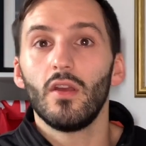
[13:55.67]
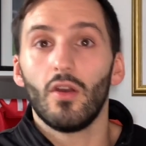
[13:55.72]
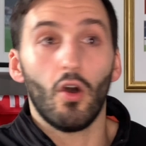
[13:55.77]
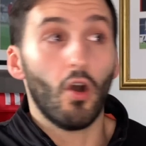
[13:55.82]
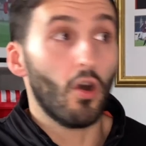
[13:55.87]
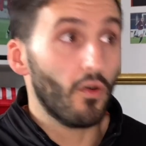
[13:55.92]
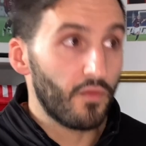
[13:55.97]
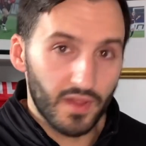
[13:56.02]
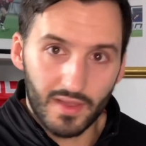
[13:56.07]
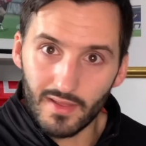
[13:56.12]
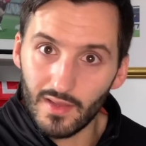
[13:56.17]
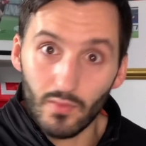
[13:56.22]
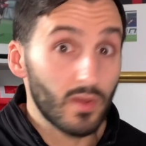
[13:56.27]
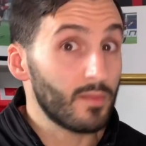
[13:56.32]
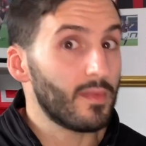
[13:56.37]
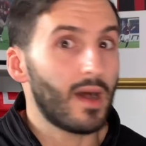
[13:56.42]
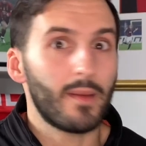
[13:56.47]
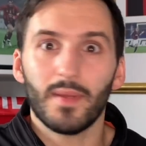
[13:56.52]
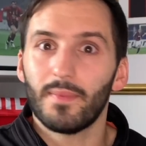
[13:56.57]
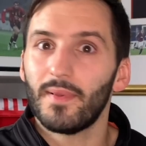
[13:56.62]
Obviously, we
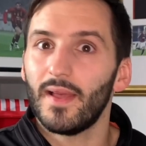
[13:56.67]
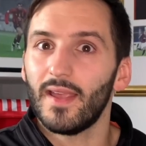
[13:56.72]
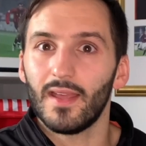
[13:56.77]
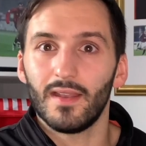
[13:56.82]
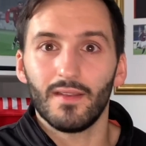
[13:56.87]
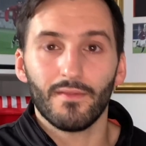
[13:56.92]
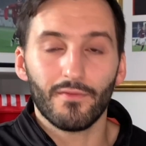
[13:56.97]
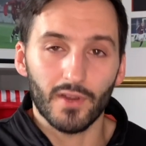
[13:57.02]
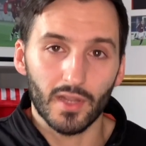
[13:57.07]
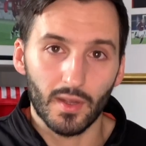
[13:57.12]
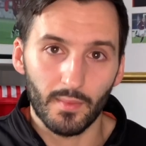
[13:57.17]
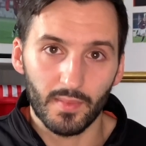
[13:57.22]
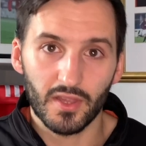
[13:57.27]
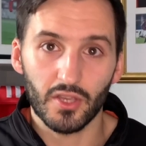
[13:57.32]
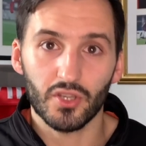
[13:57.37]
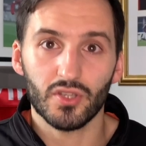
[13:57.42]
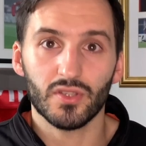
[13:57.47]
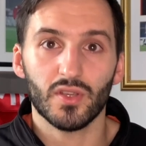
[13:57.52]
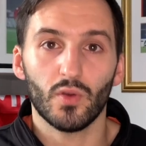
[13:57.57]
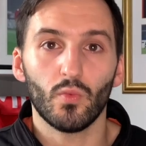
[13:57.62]
might be playing in the three
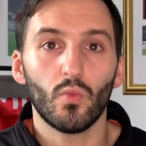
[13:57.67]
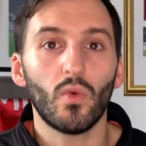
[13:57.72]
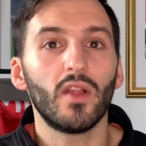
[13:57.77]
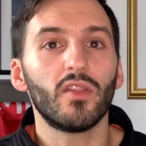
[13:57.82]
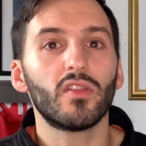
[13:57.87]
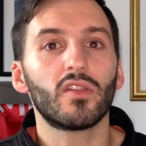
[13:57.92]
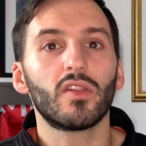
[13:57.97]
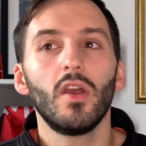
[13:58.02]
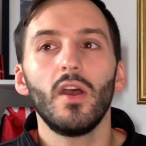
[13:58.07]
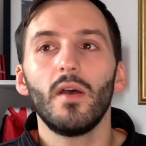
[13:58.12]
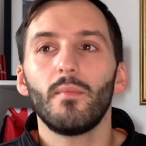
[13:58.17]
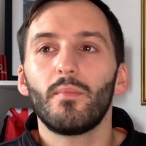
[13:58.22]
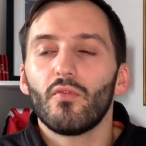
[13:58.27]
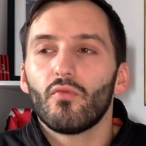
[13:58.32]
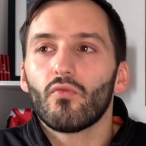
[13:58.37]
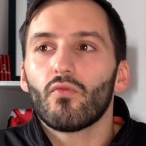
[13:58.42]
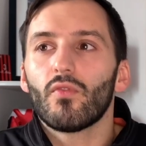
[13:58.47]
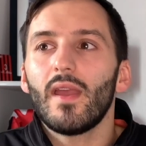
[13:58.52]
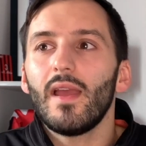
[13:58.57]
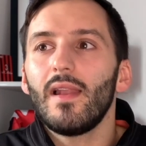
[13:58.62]
competitions at once. But
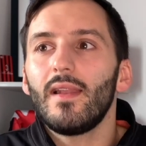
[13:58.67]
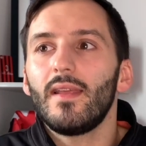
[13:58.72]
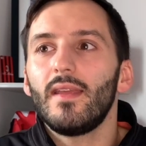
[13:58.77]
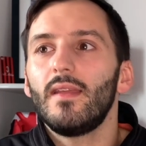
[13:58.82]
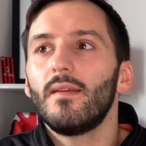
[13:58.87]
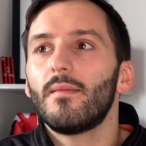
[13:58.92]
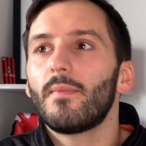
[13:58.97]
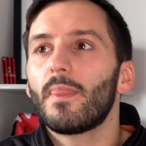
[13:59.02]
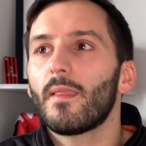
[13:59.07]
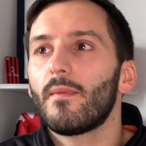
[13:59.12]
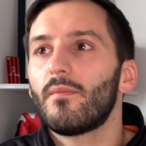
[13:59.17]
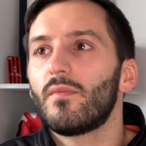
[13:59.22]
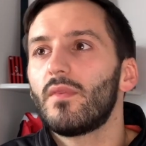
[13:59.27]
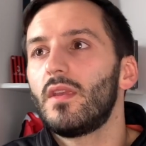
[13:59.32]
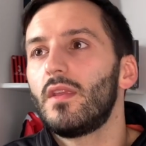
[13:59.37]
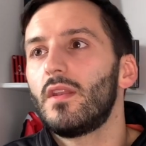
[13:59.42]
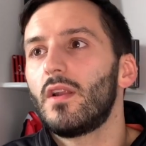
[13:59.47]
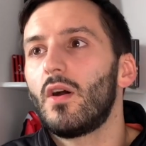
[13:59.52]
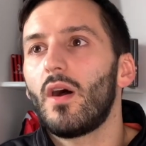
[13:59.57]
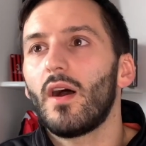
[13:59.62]
really,
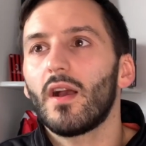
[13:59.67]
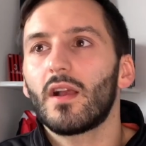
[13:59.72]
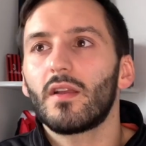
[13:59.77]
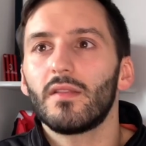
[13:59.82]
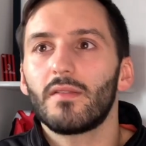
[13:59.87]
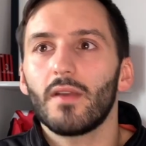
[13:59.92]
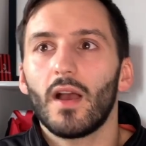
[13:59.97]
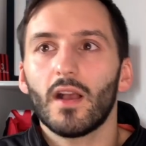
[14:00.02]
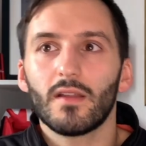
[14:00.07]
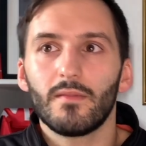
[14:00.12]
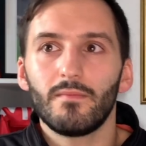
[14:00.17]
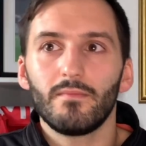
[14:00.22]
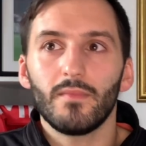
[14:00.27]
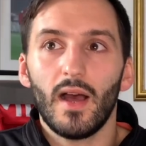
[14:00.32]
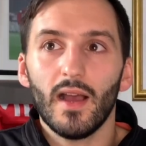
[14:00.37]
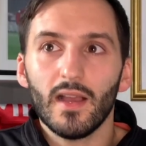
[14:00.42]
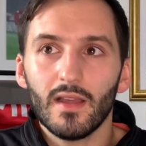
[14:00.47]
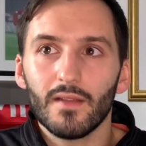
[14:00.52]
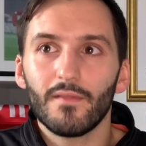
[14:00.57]
I can